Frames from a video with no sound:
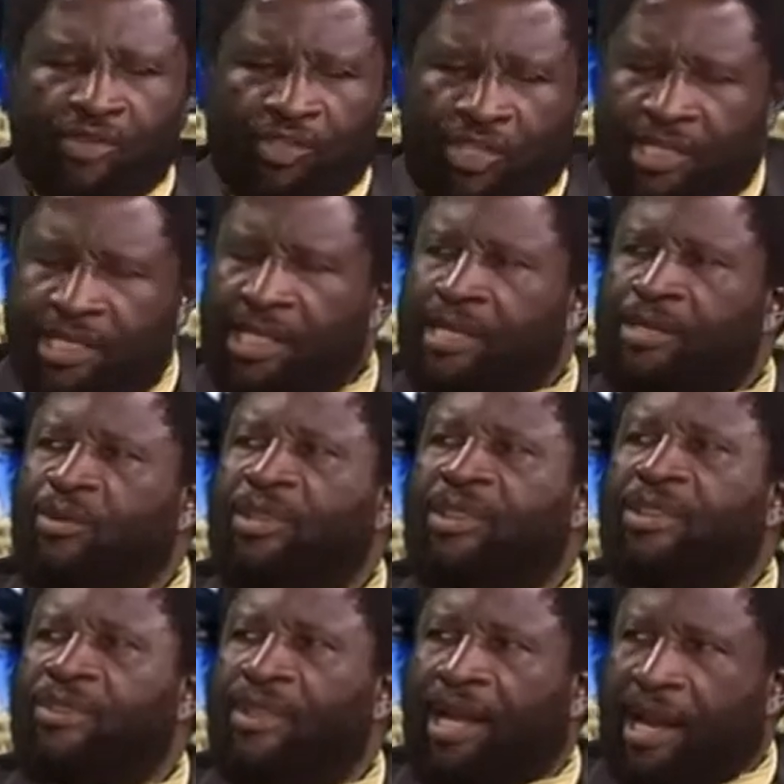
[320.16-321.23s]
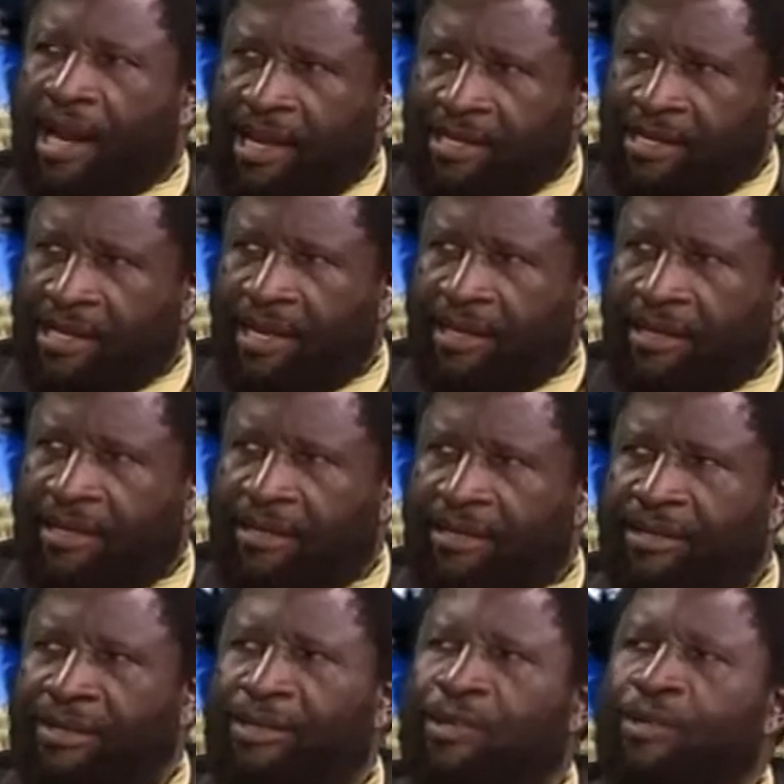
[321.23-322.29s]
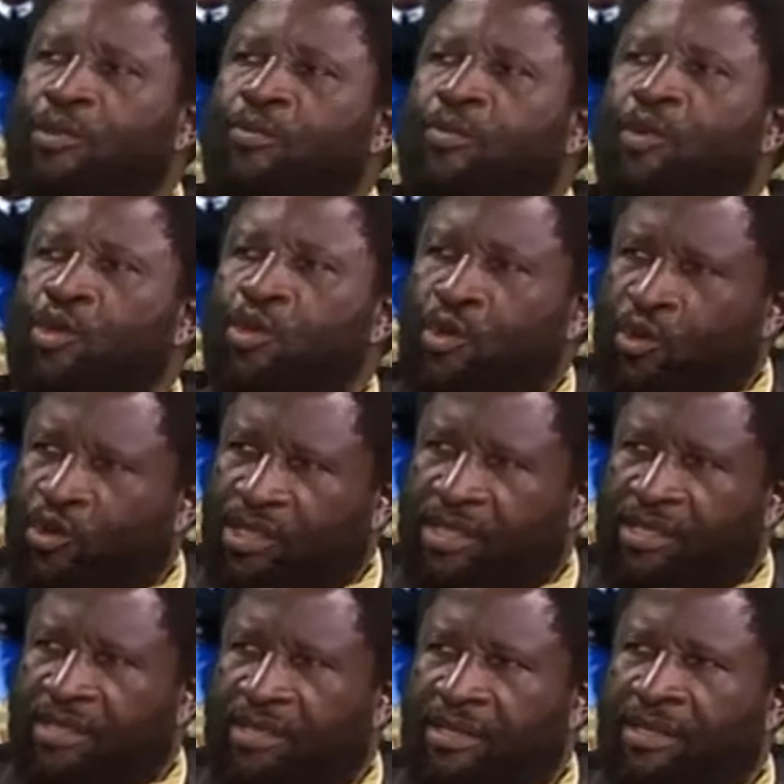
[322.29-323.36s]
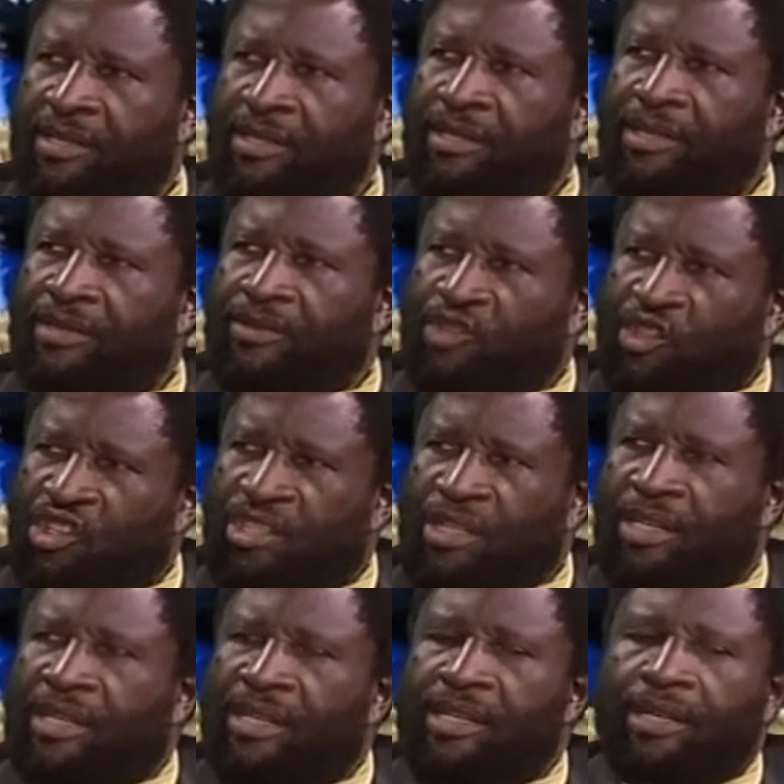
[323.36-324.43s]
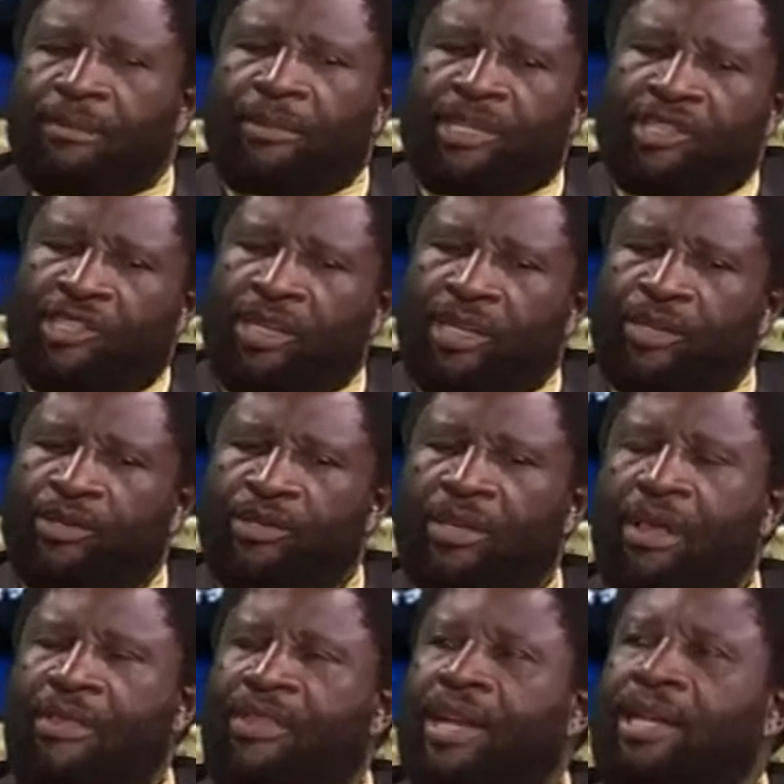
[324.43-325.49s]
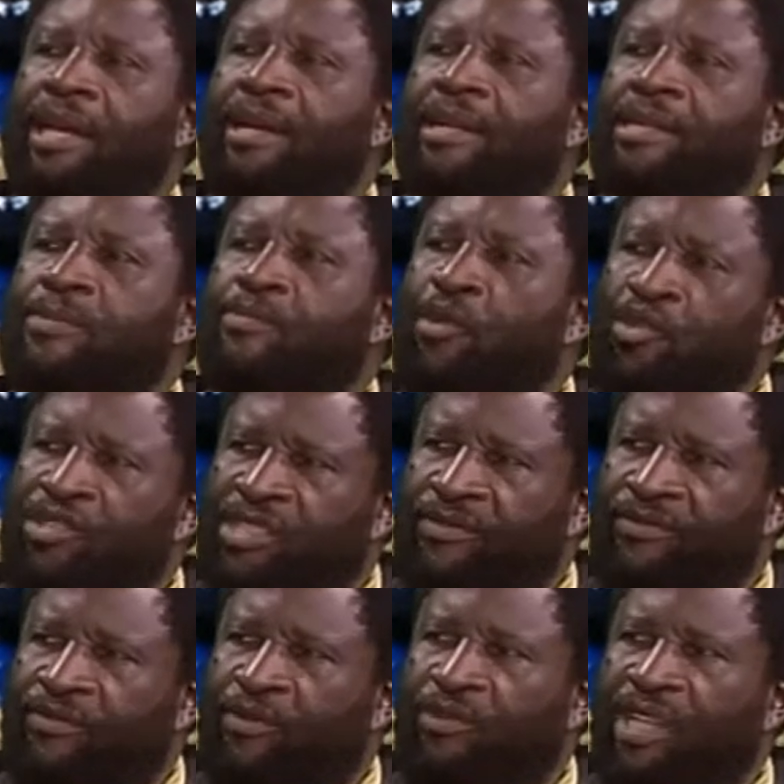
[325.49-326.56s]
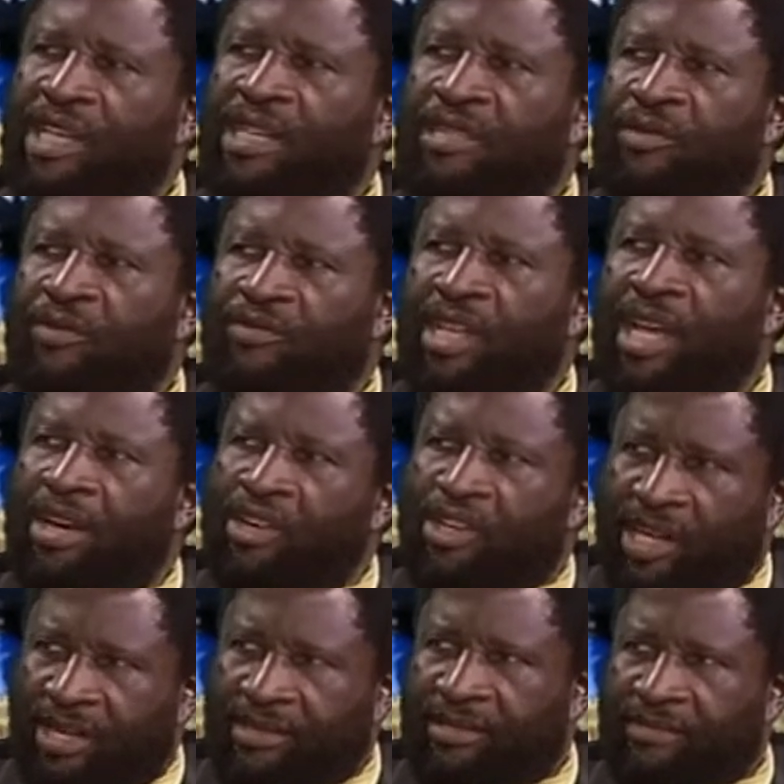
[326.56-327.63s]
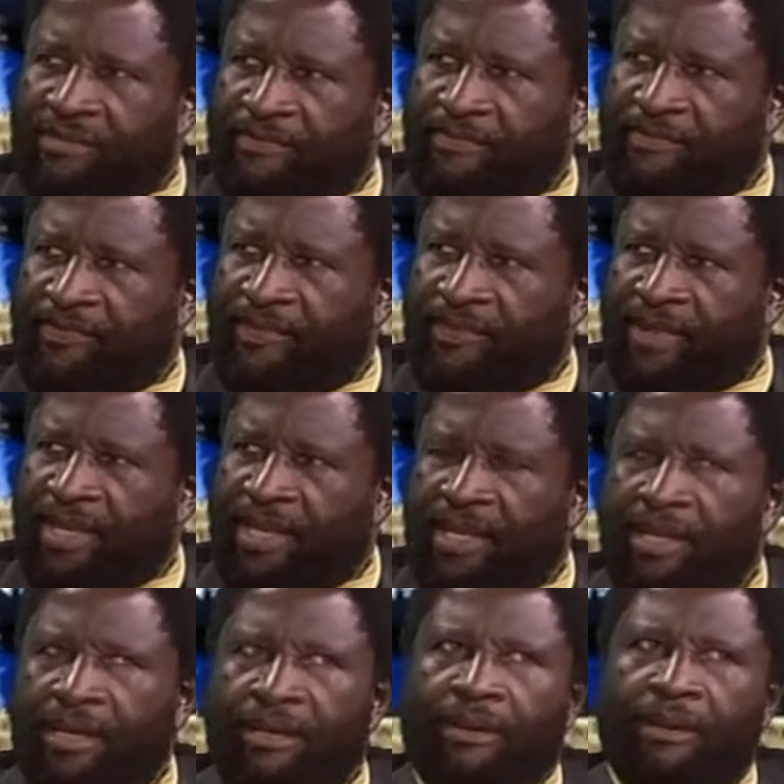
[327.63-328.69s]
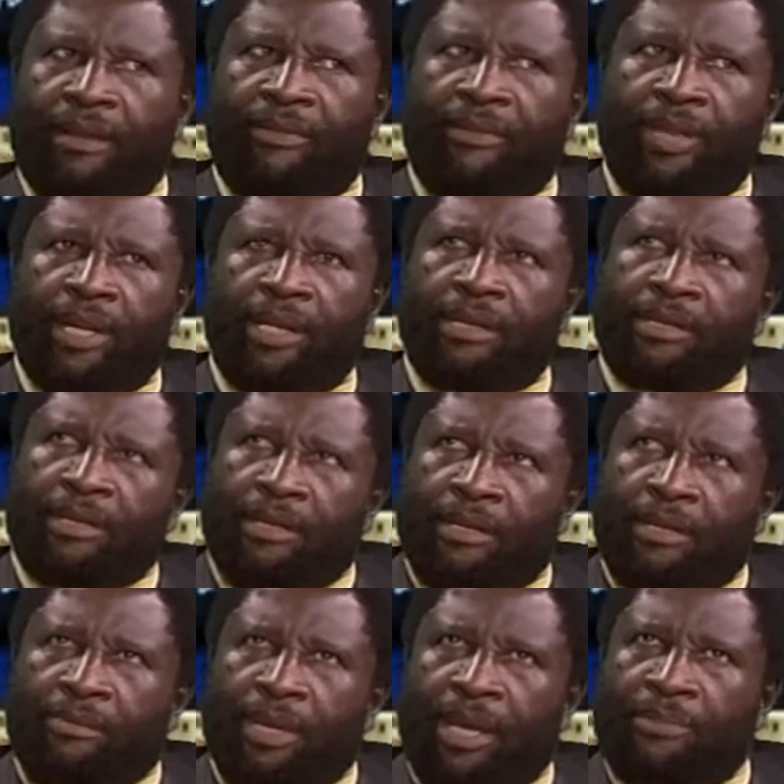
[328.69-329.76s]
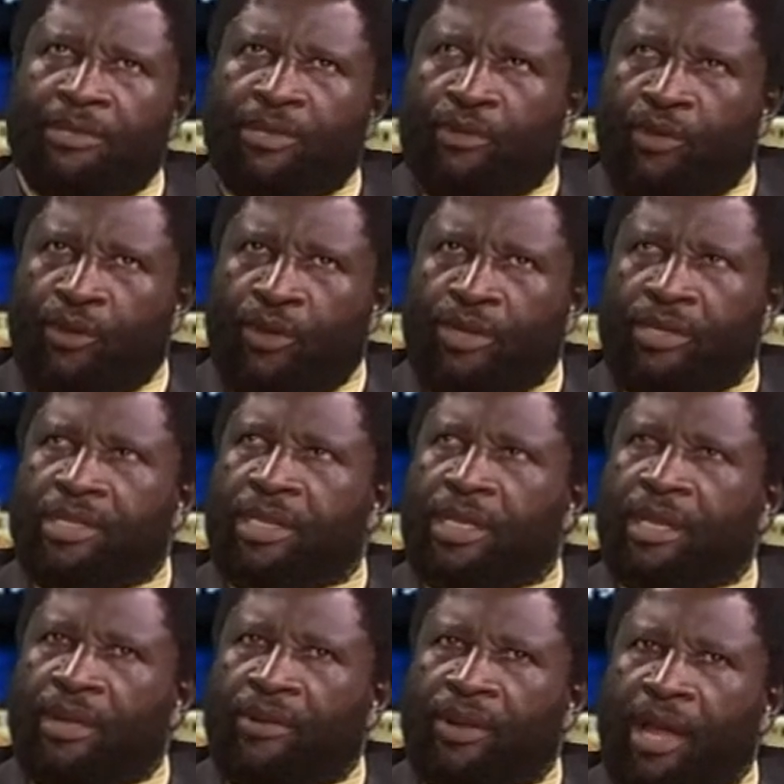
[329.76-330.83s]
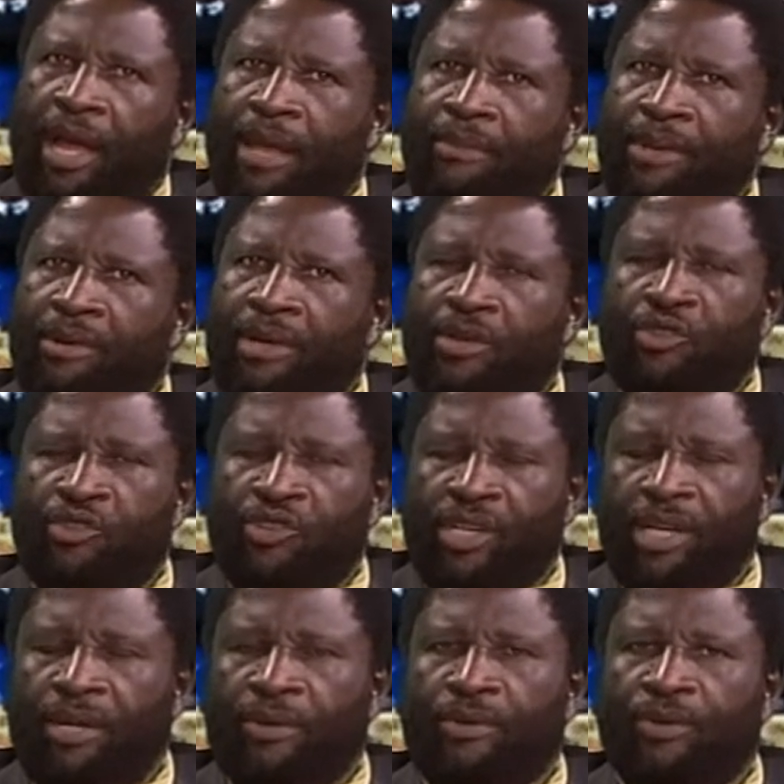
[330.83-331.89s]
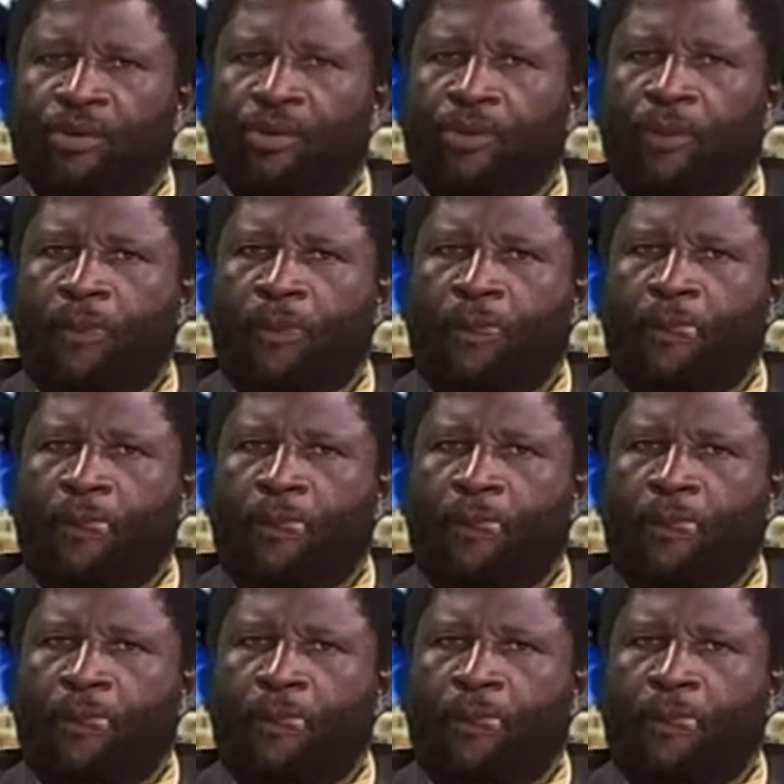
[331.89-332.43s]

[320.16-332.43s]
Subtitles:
teachers within the cluster to produce teaching learning materials that are responsive to the needs of their learners. And then Perhaps a third area I may want to share with you